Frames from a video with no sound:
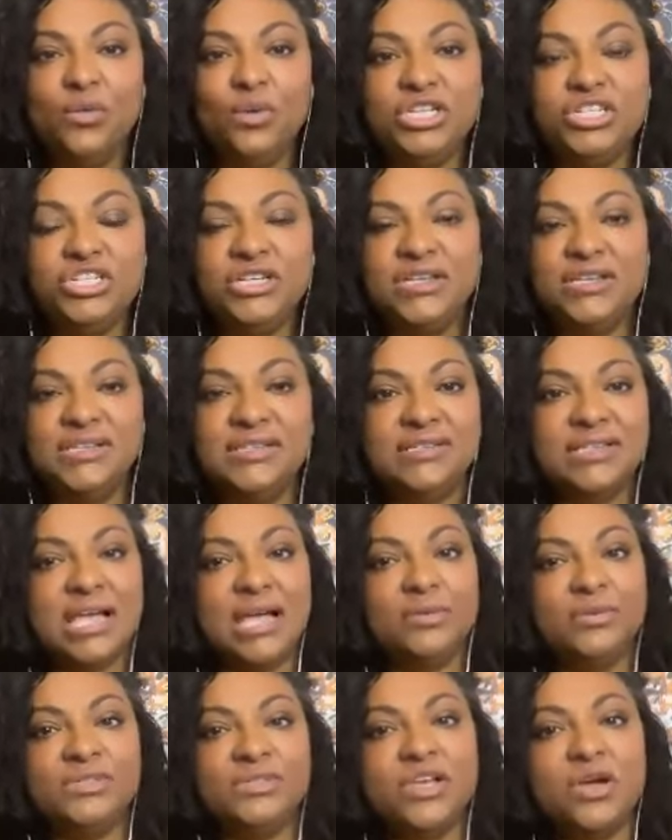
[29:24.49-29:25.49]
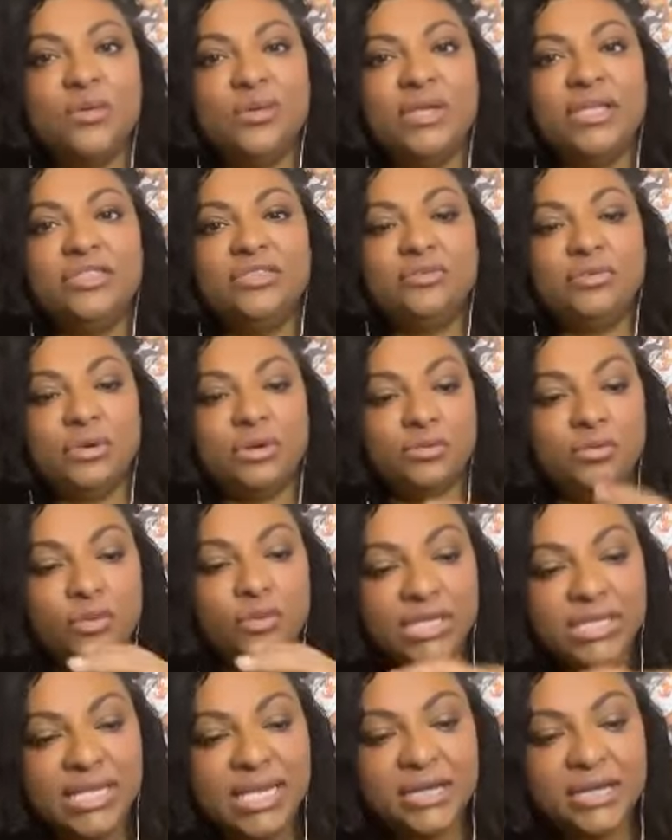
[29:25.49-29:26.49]
which is I was going through and
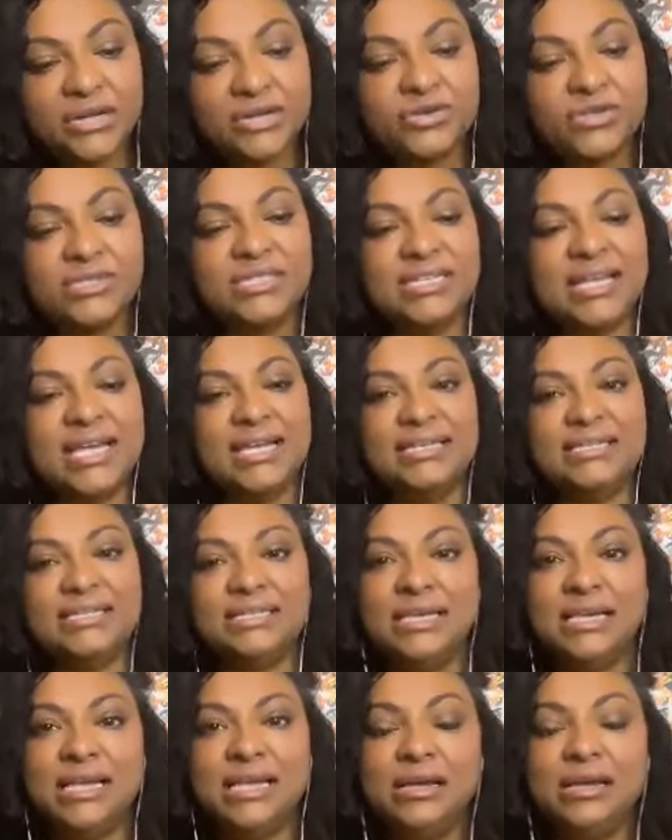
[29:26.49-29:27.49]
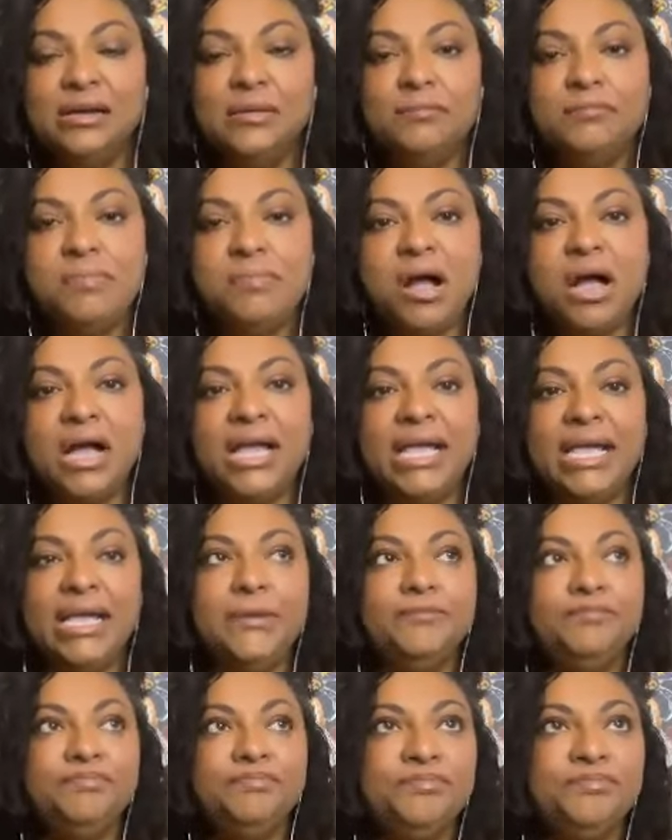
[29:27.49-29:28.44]
really understanding my